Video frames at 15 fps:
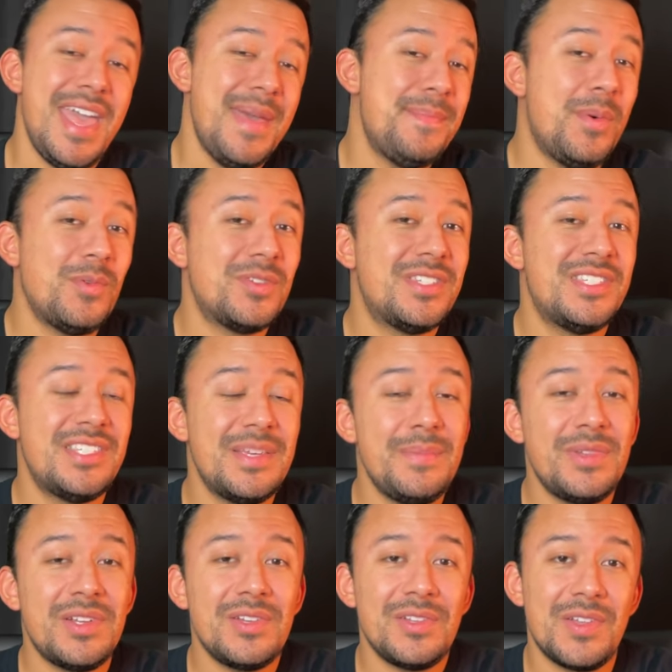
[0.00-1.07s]
It boasts
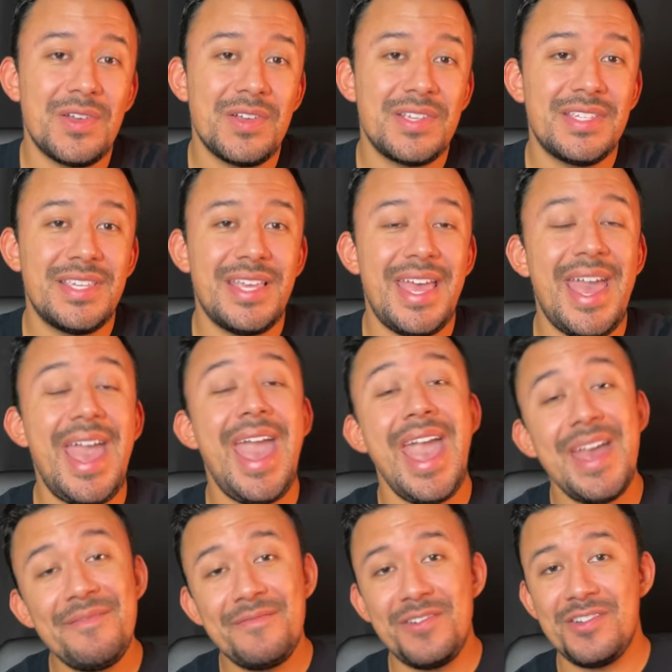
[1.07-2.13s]
similar looks
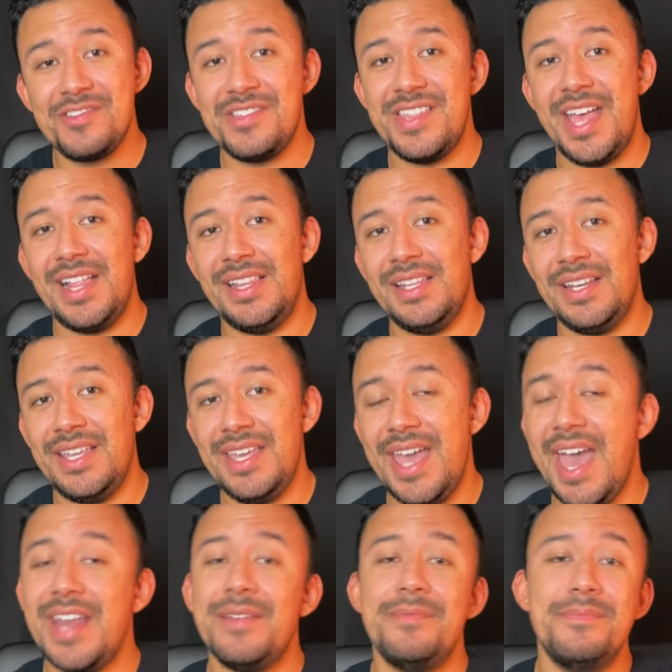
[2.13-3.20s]
and functionality
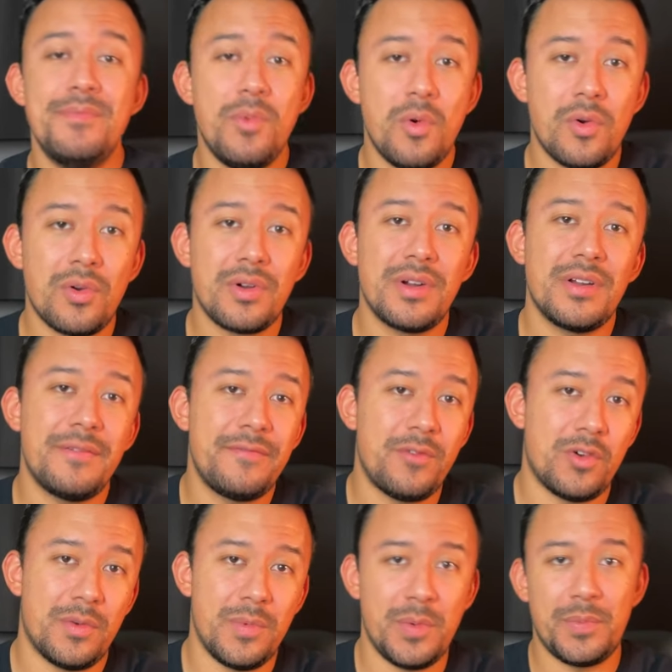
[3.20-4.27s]
at a more
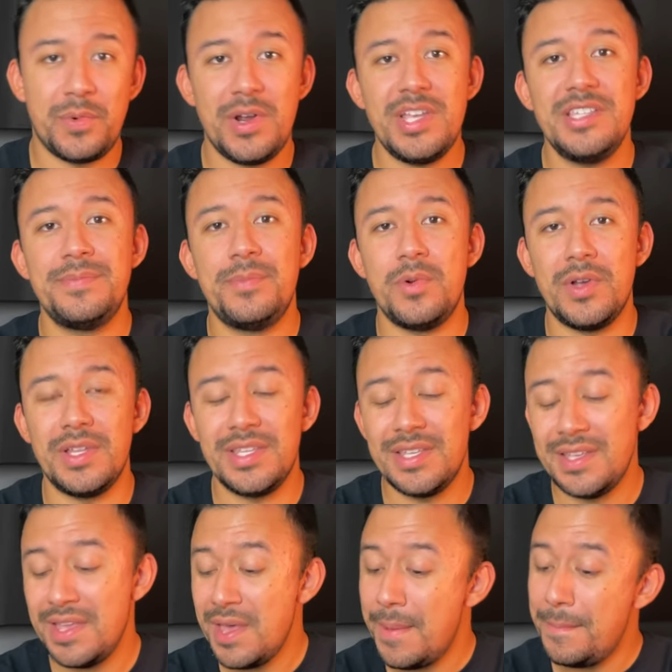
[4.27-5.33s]
affordable price point.
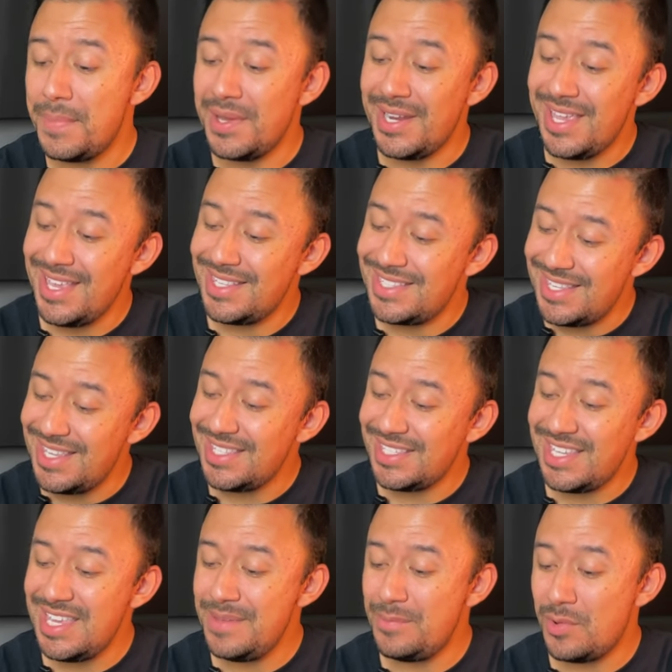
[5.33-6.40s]
But is this
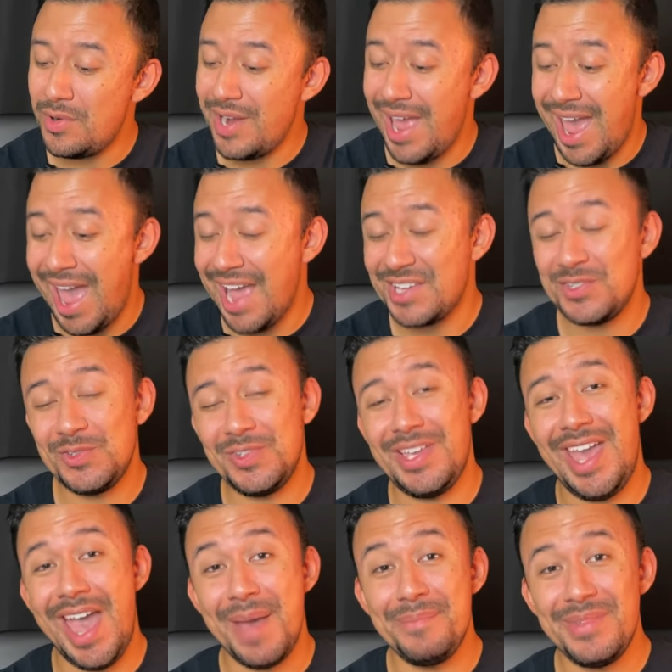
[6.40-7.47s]
keyboard actually
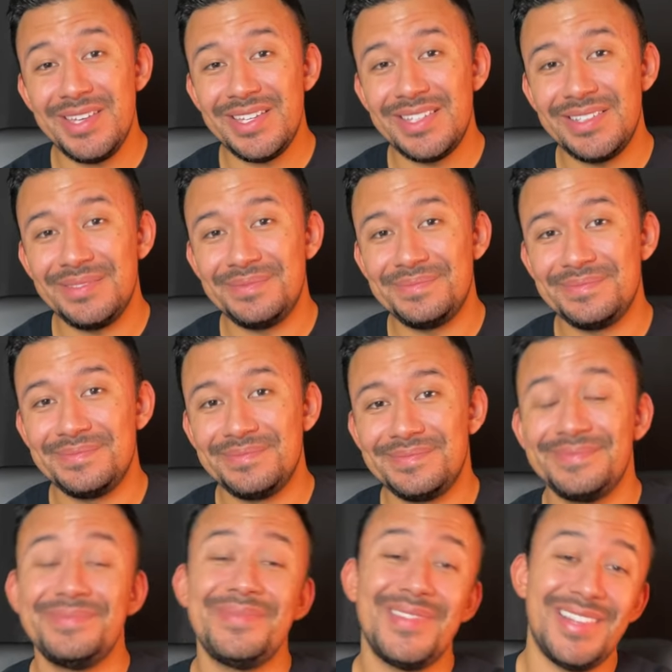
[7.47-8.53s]
epic?
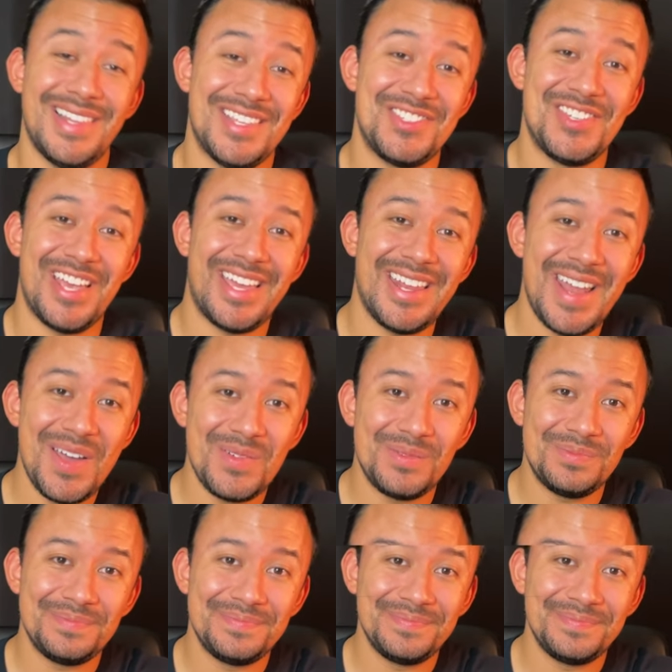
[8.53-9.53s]
Let's check it out.